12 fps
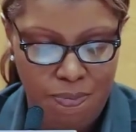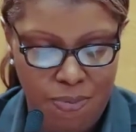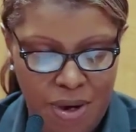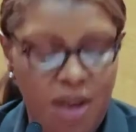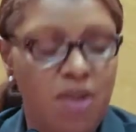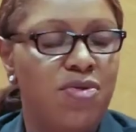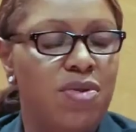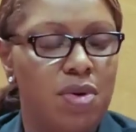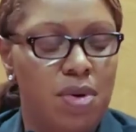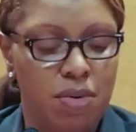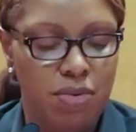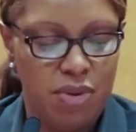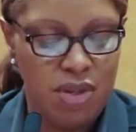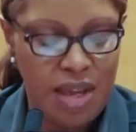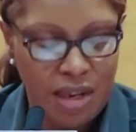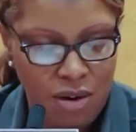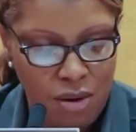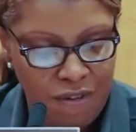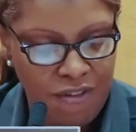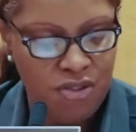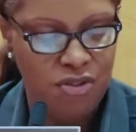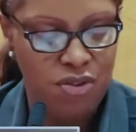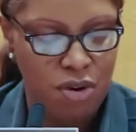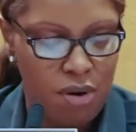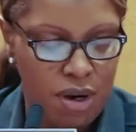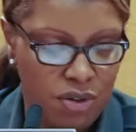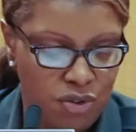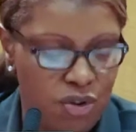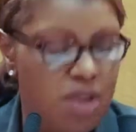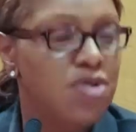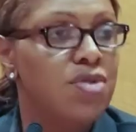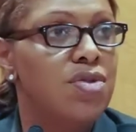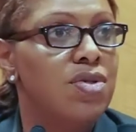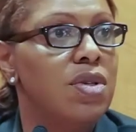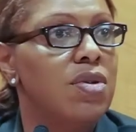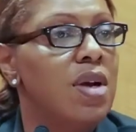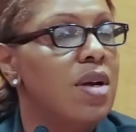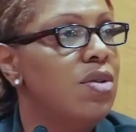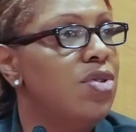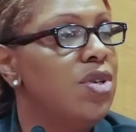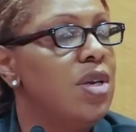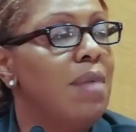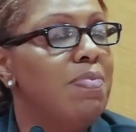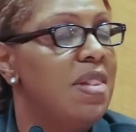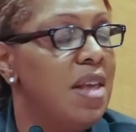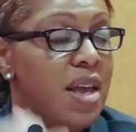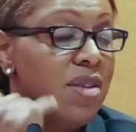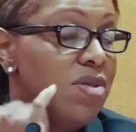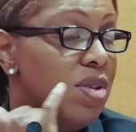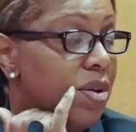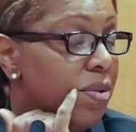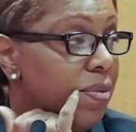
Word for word: but I also know selling off historic treasures are not, should not be the answer.